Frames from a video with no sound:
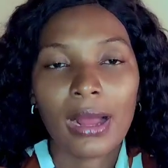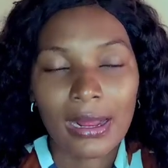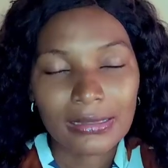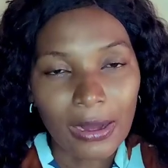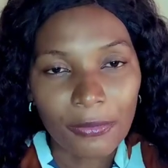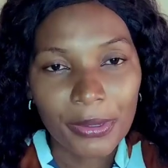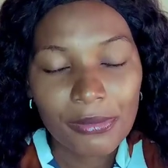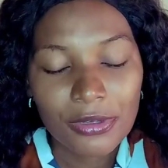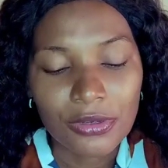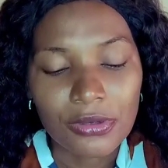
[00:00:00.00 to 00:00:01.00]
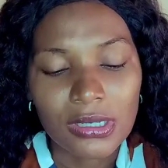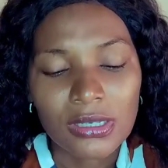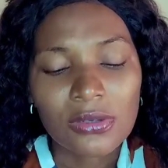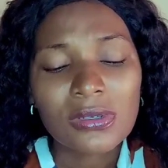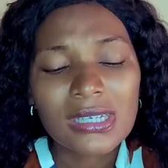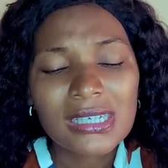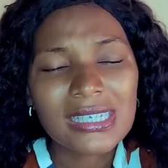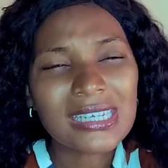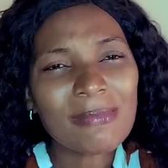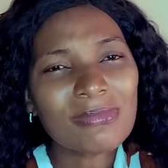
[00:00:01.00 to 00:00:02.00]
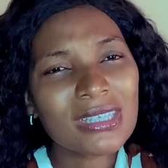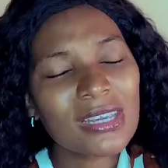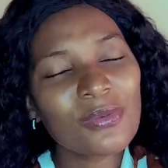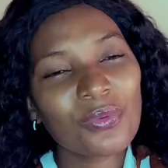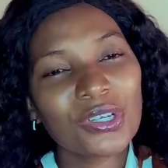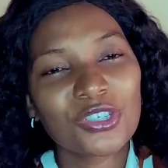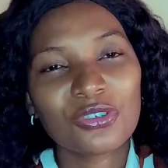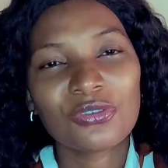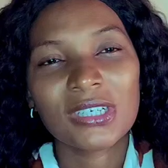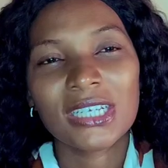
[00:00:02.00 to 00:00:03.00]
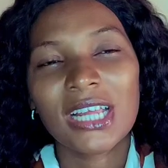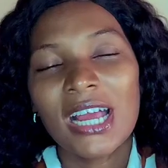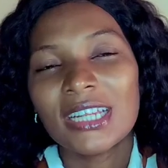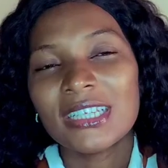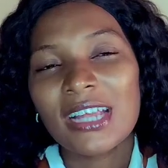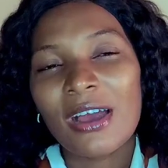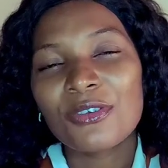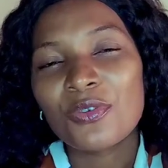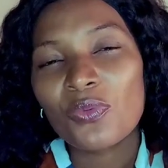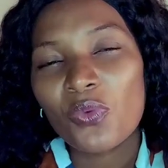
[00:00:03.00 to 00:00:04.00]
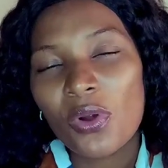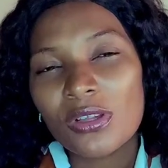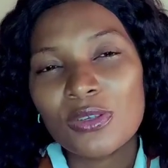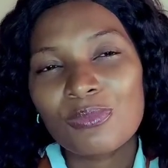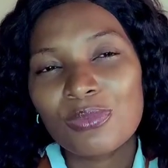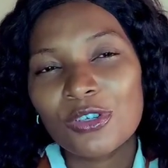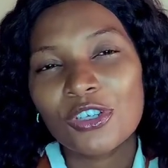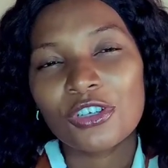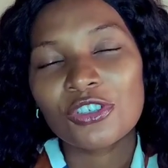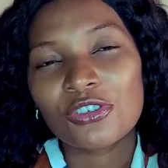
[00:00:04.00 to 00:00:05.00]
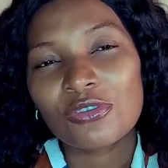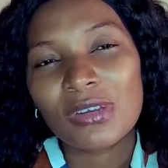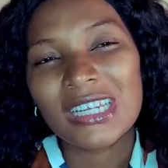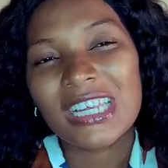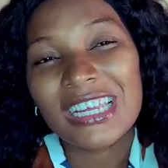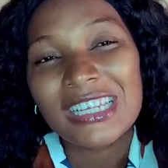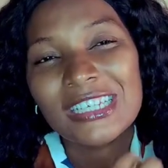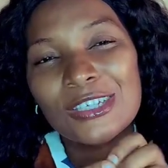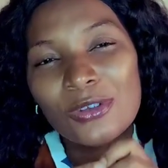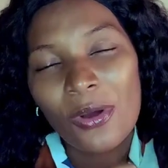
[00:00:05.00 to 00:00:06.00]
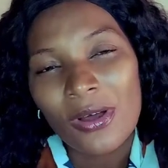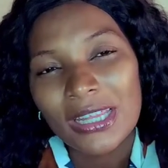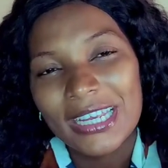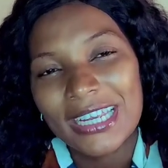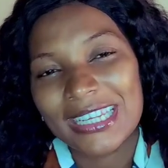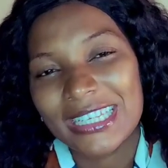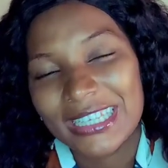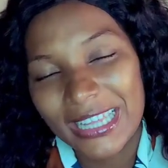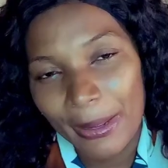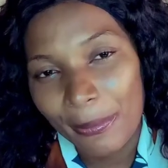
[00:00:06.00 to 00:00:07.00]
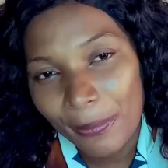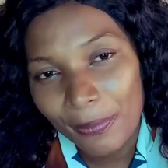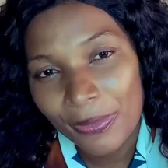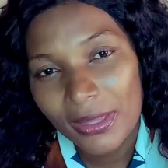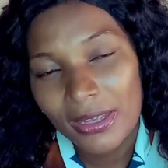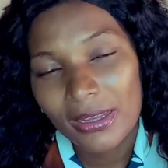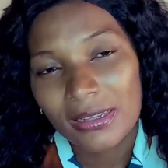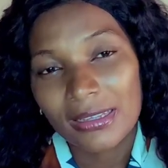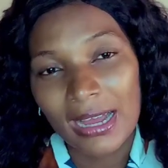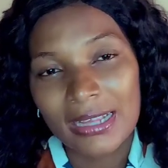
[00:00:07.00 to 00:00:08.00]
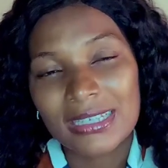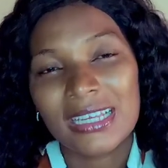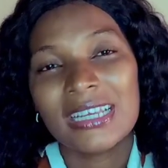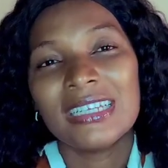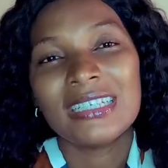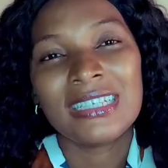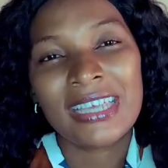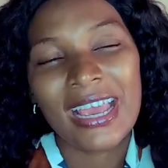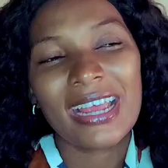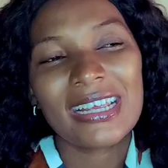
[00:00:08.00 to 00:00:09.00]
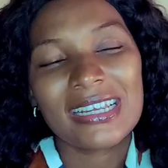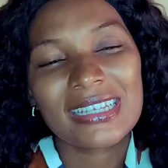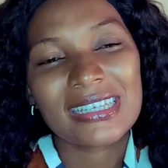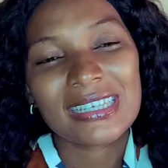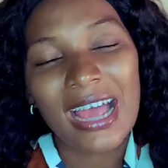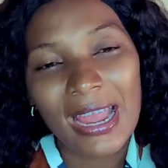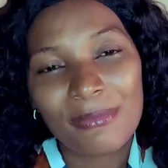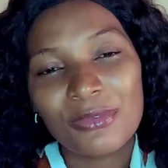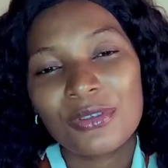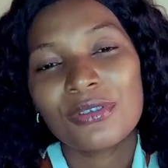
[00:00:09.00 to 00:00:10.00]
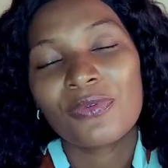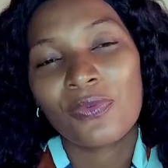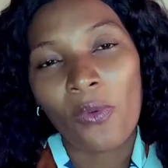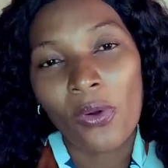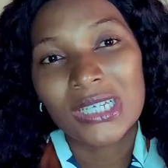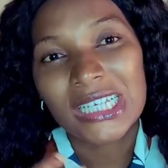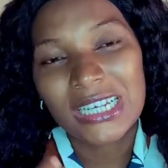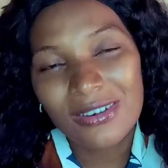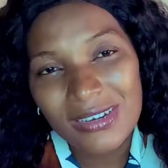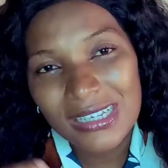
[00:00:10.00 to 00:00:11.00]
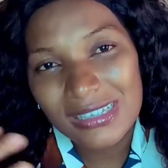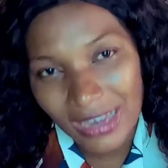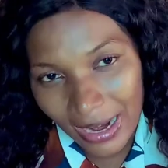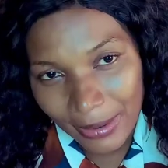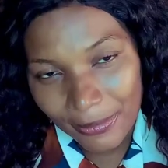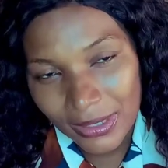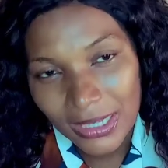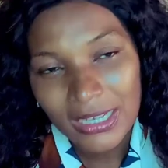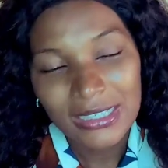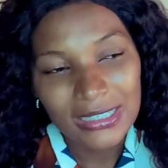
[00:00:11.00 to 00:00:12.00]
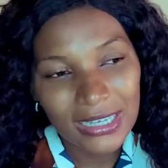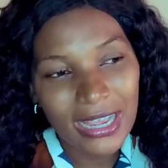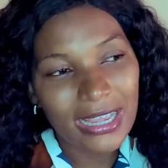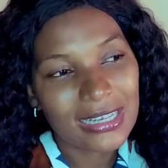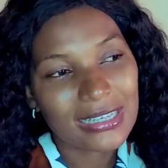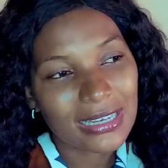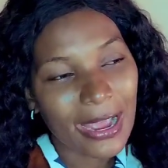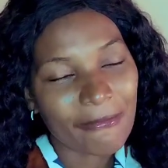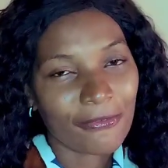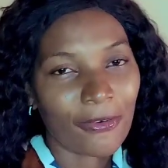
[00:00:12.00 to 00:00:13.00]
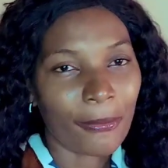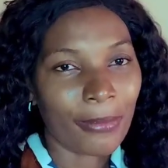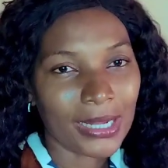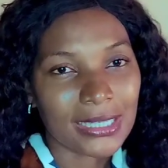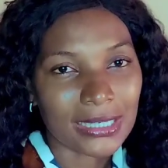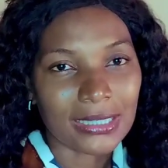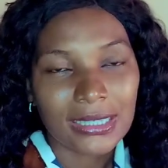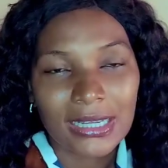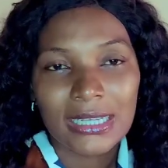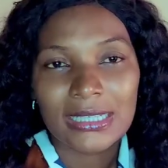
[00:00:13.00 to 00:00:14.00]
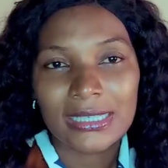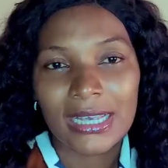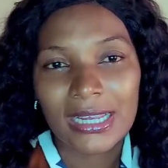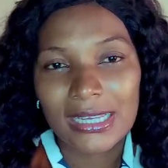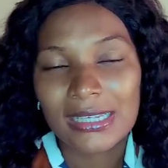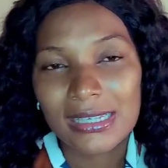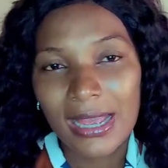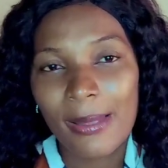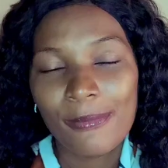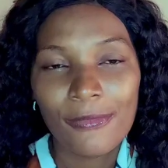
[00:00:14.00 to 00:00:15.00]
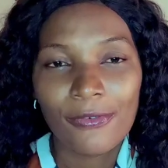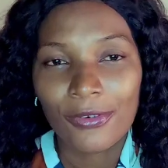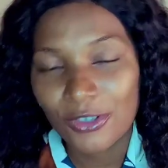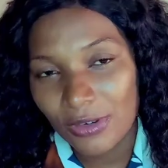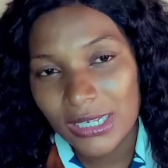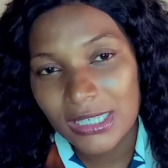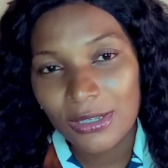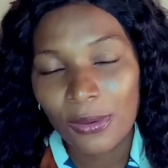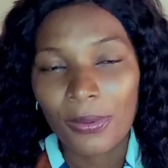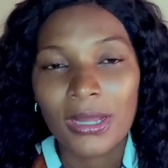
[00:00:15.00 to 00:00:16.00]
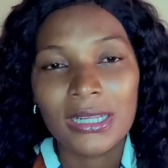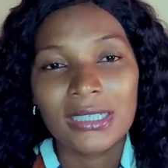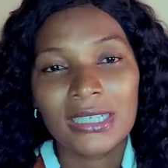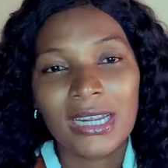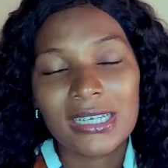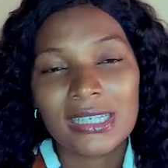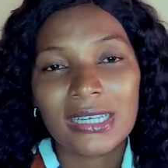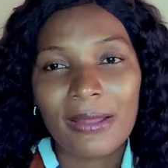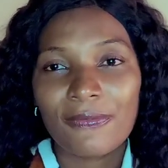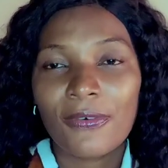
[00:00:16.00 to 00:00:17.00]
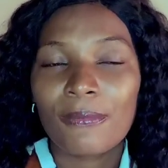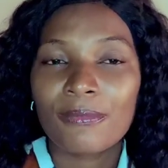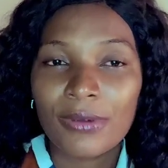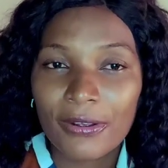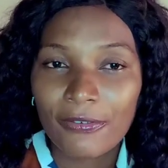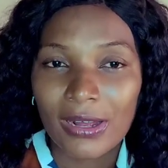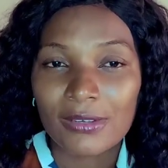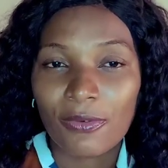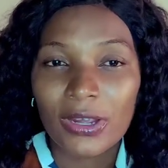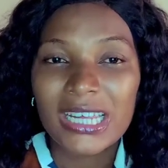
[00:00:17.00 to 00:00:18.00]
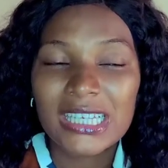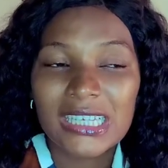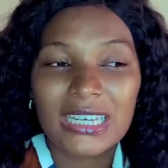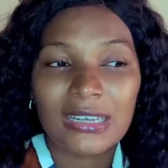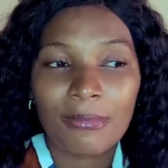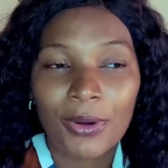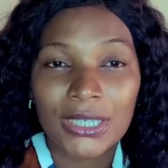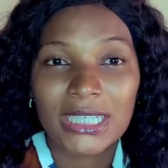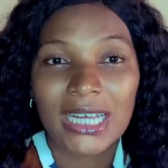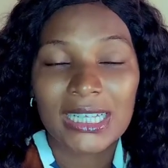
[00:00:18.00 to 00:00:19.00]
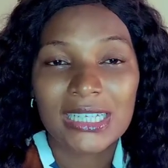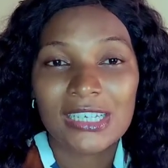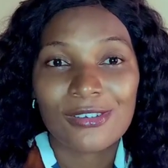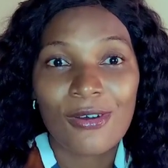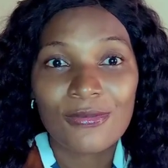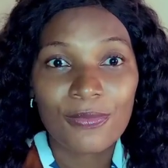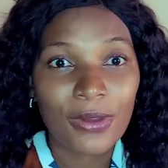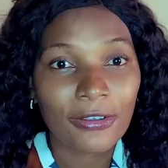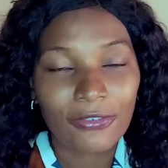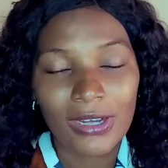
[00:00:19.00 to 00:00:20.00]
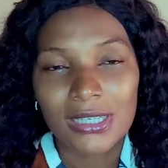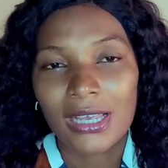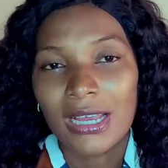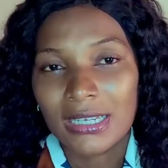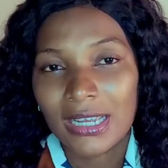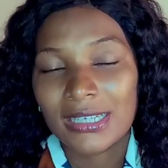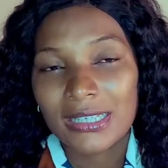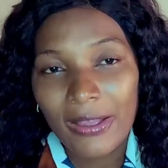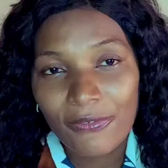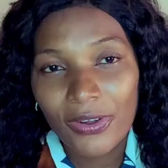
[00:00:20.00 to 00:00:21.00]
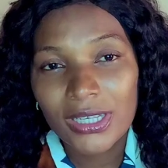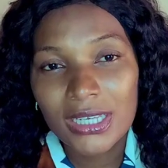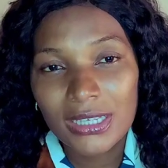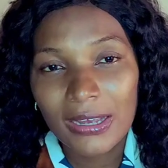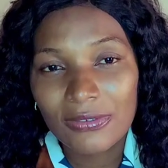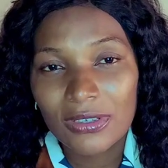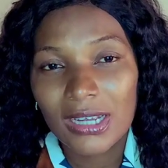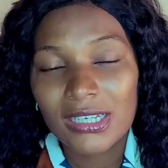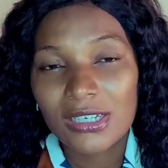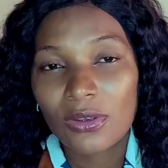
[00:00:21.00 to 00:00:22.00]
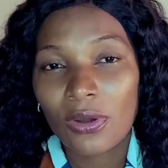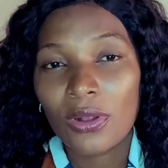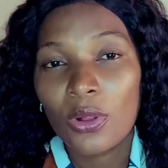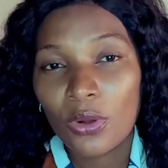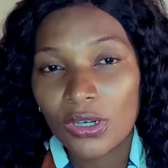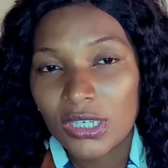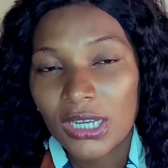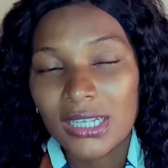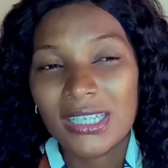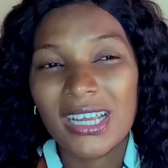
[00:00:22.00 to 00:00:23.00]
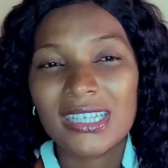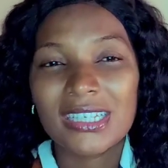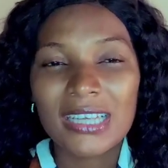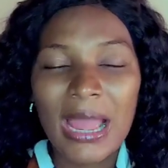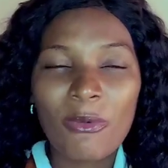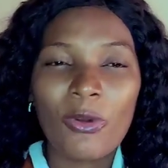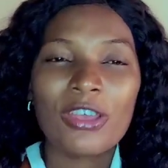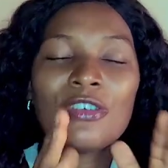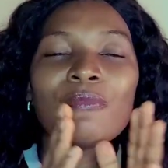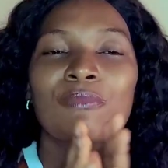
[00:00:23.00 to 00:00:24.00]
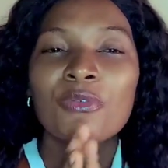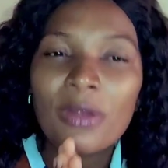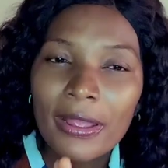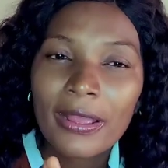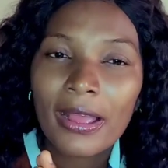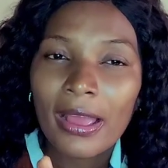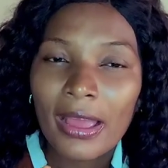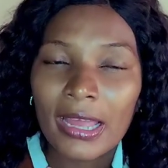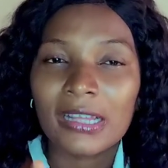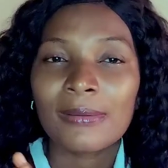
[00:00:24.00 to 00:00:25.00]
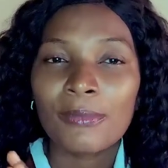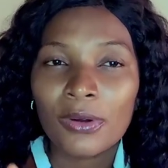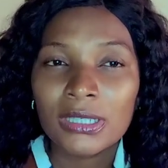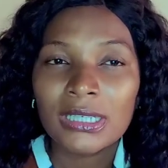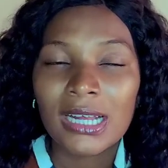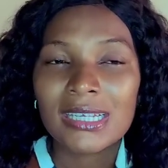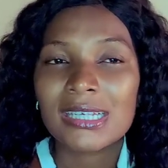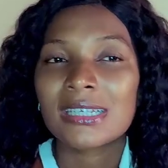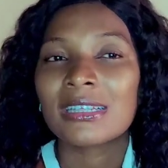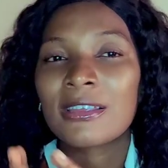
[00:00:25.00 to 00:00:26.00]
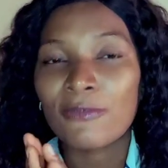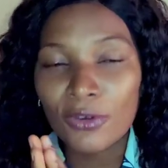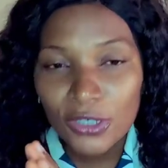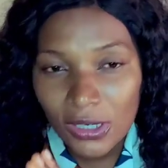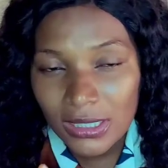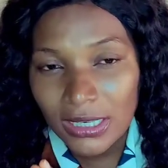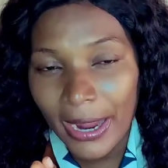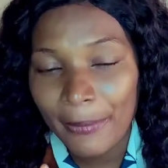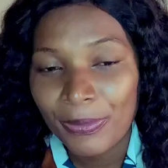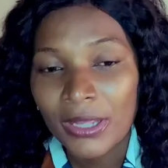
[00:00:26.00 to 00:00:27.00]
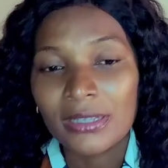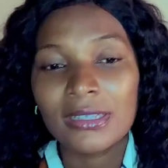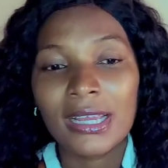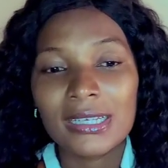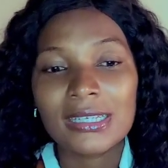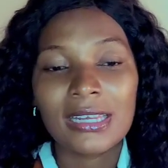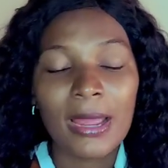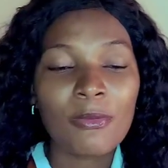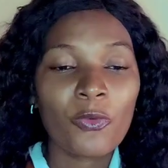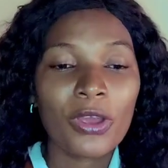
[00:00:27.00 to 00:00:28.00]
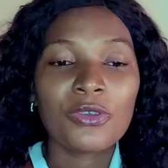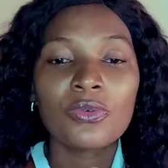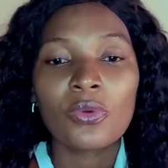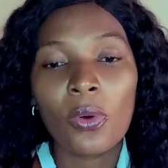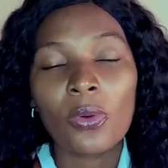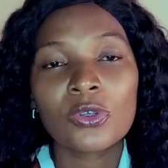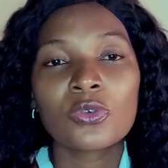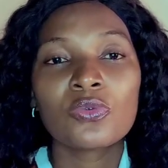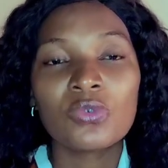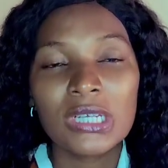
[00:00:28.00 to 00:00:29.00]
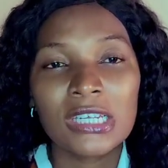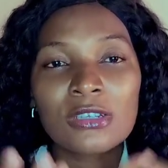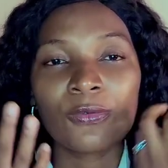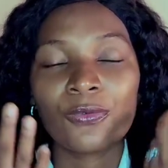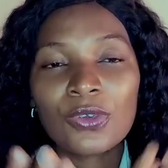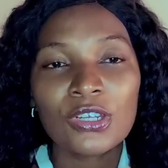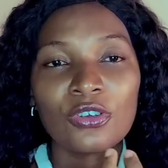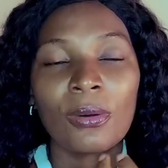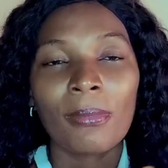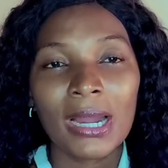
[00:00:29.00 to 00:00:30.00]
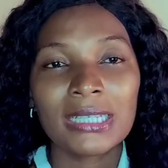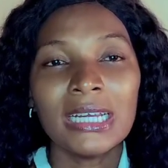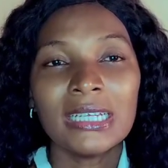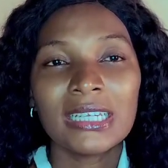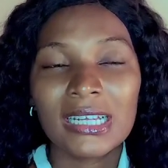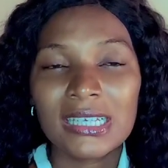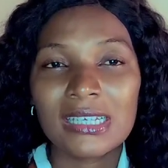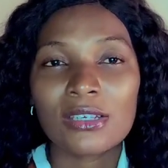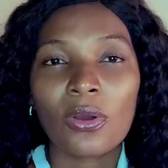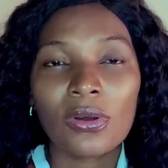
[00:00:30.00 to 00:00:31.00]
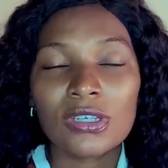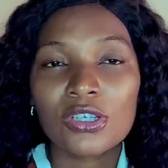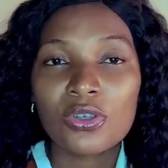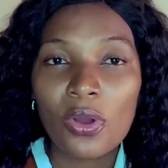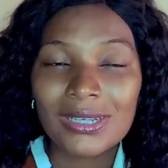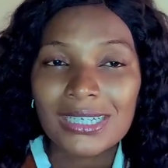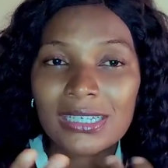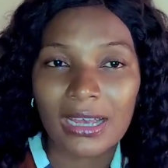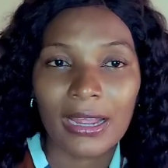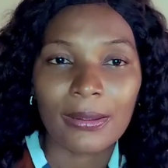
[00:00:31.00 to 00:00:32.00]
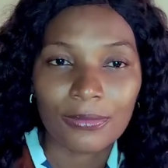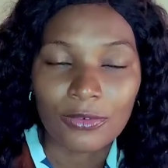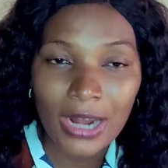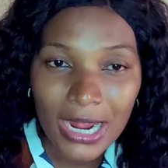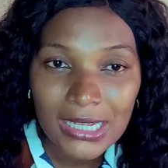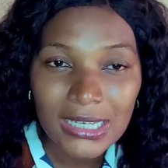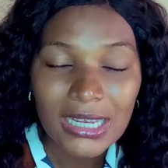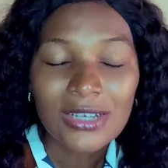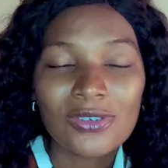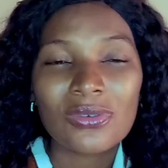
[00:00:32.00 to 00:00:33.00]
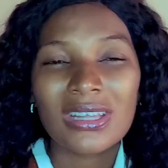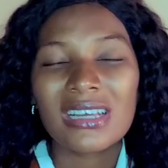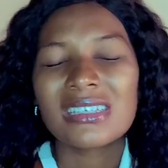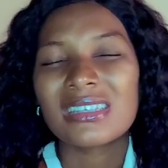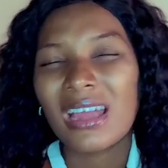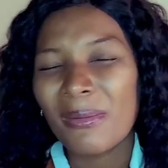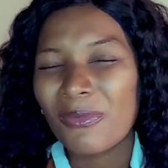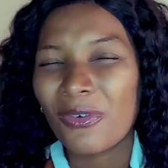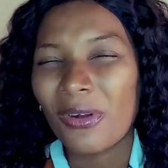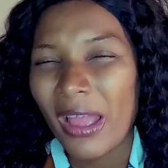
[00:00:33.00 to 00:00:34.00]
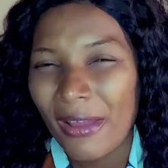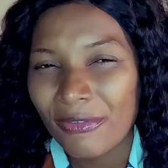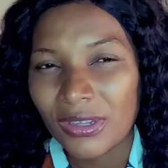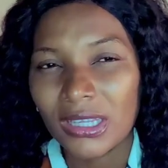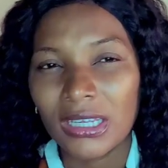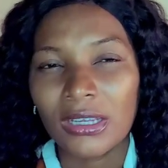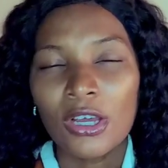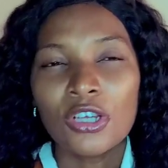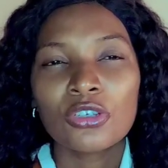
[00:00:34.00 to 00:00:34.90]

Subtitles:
And I'll be able to use it. So the same thing with children. Now you want to put your children, install in them that there is time for screen time. There is time for bathing. There is time for dressing up. There is time for breakfast, for eating in the morning. That thing is called breakfast. There is time for eating in the afternoon. That is called lunch. There is time when you pray in the morning. That is devotion time. There is time when you go to read, to feed your mind. That is called study time, right? So there is time for everything.